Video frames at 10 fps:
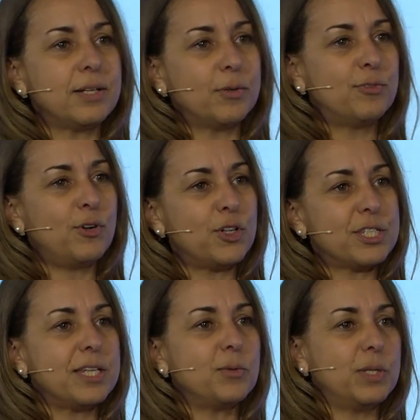
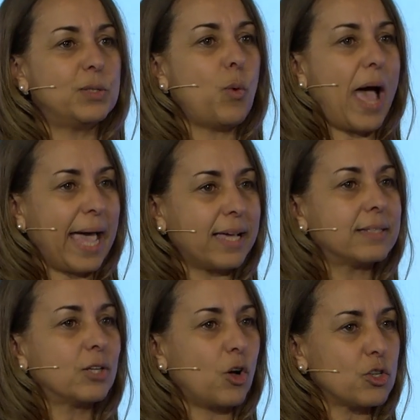flirting with WACC,
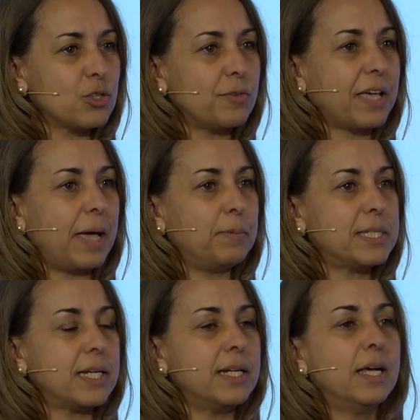the cost of
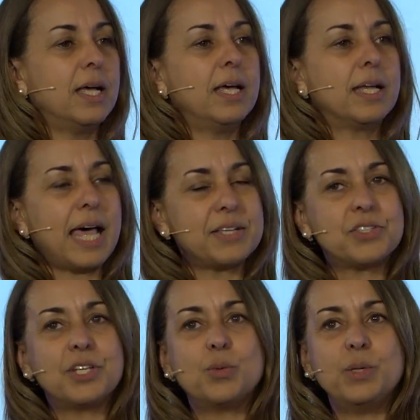capital.
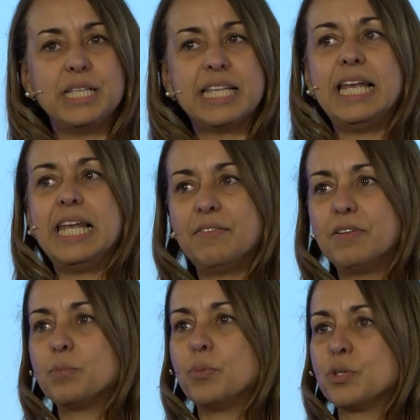Last year we did
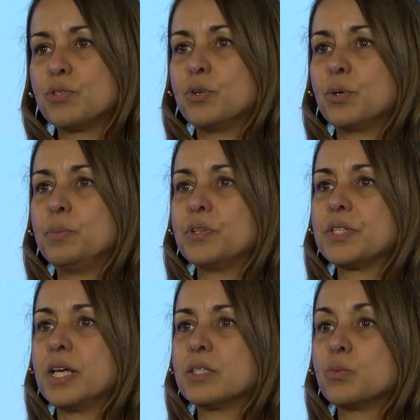
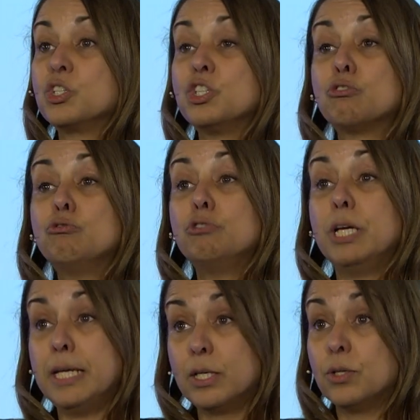11.4%, which is
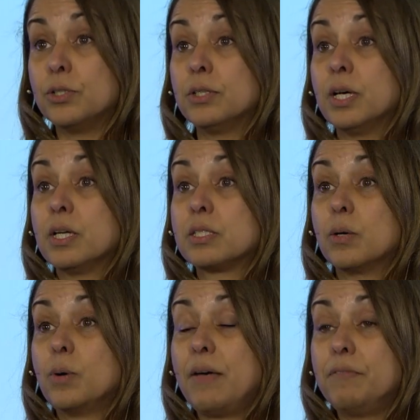really good.
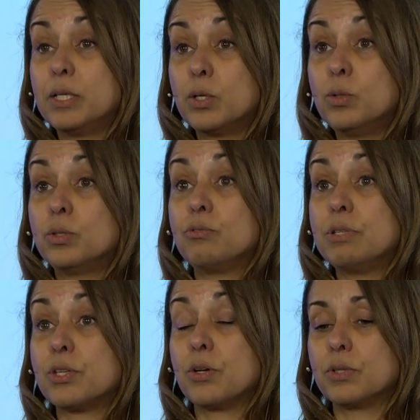So having a good
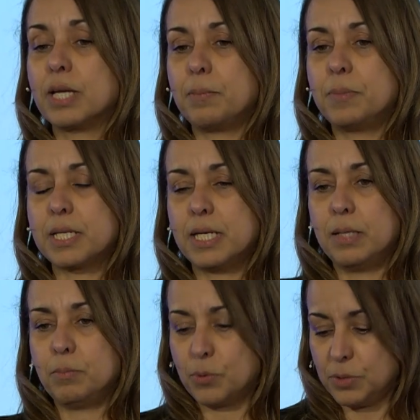return on capital
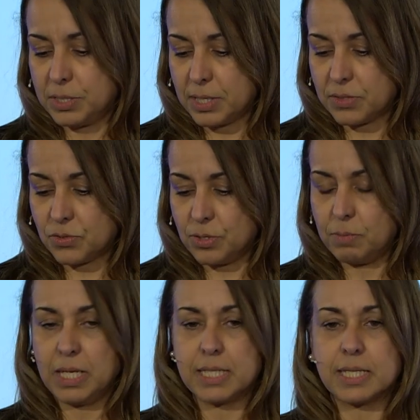employed is
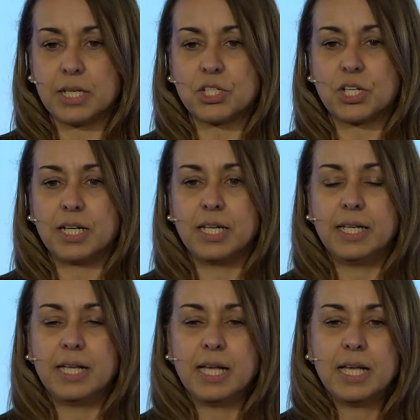extremely essential.
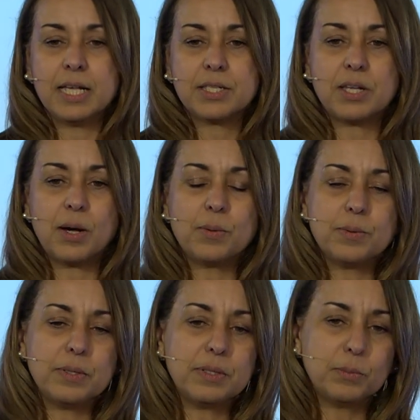So
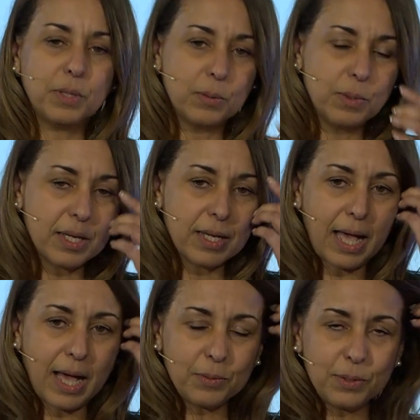
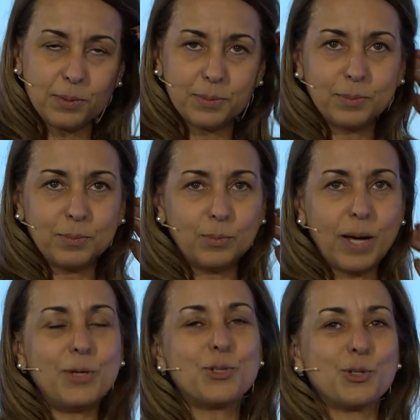why
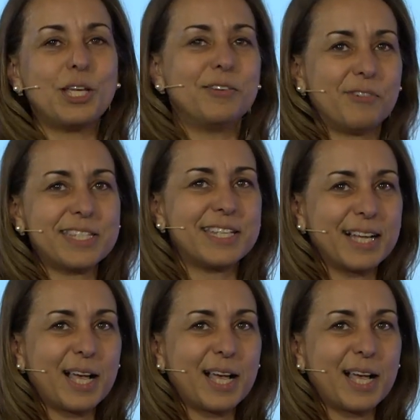you should invest in a